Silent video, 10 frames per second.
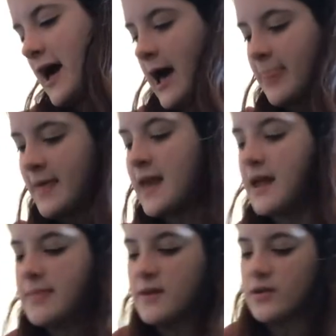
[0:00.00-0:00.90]
and then
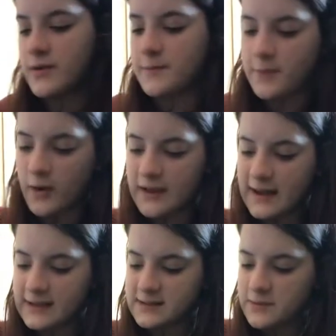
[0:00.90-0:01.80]
in the other pocket
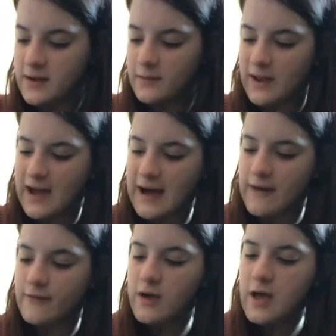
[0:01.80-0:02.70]
next to it we
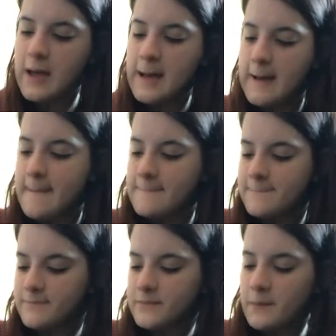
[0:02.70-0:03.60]
have
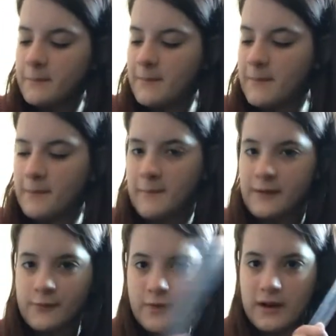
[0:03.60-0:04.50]
my
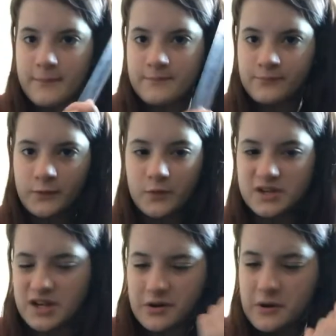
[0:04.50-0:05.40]
ruler, which
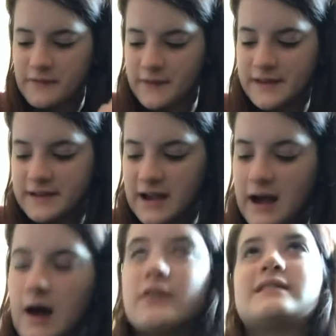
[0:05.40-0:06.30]
I don't know if I'll need yet.
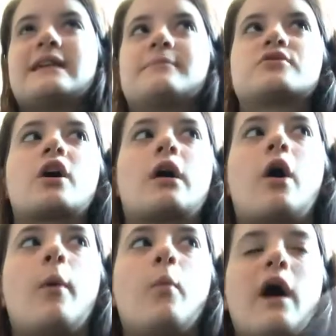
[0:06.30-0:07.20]
Obviously I'm just going
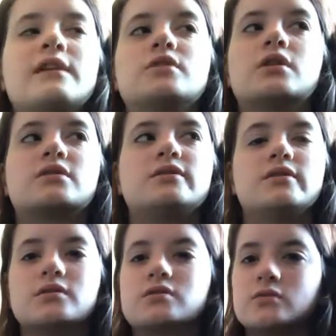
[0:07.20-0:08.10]
on what I took
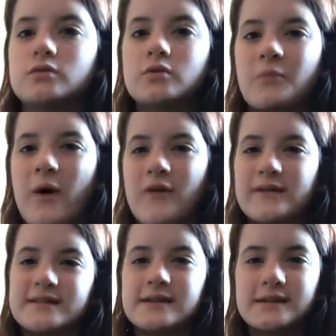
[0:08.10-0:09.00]
to school, but
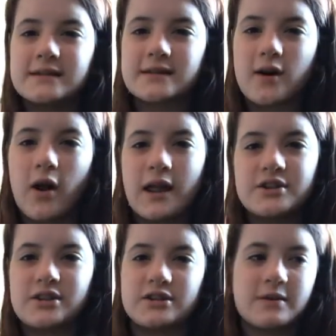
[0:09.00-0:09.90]
obviously because it's
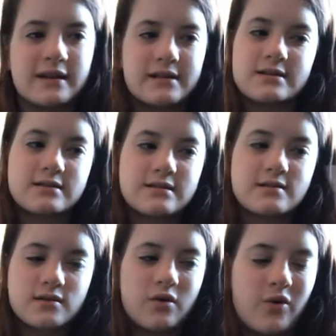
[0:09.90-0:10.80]
college and doing
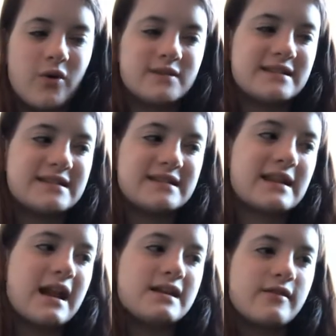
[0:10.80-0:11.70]
course it's
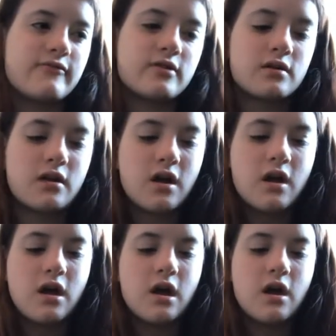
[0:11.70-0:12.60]
slightly different.
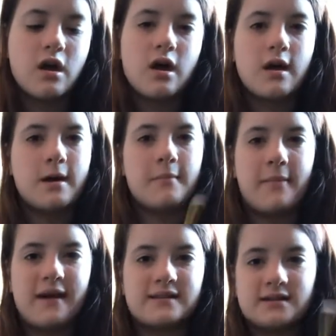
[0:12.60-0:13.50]
My
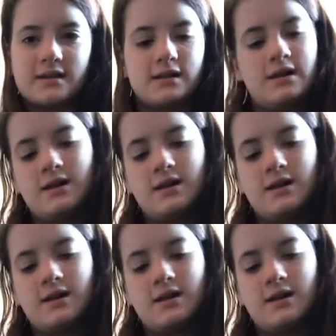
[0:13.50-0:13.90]
pencil,